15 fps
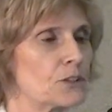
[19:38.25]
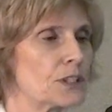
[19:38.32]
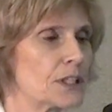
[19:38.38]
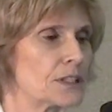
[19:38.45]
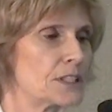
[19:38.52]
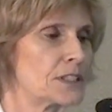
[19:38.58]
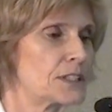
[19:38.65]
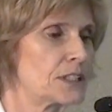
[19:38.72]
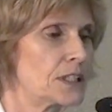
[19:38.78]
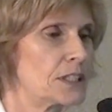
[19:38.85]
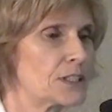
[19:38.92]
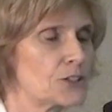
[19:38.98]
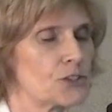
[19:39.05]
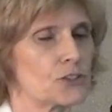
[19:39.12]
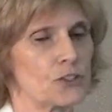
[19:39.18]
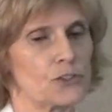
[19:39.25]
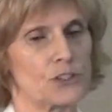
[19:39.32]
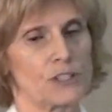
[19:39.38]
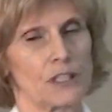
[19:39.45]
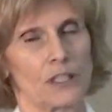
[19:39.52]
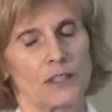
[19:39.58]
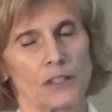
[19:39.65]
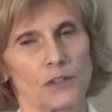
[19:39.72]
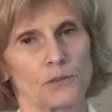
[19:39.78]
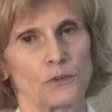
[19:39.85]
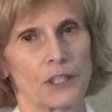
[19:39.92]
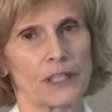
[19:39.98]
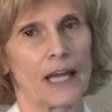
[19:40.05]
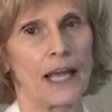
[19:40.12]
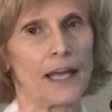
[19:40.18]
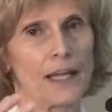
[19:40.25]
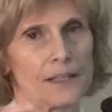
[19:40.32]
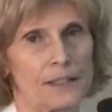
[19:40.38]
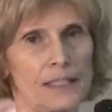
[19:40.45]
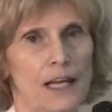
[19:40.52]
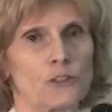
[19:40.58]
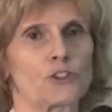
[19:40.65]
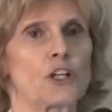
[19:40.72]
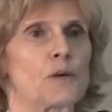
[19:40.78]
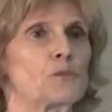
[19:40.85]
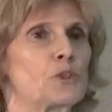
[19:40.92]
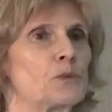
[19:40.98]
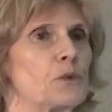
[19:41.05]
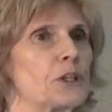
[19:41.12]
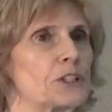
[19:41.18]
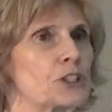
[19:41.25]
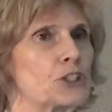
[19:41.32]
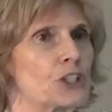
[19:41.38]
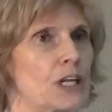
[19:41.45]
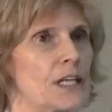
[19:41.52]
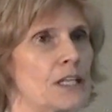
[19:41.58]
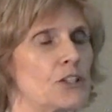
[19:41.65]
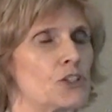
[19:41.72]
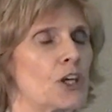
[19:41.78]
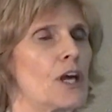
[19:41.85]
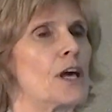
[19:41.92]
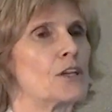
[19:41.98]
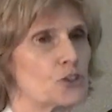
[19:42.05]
okay, this thing is associated with the outcome we want to change,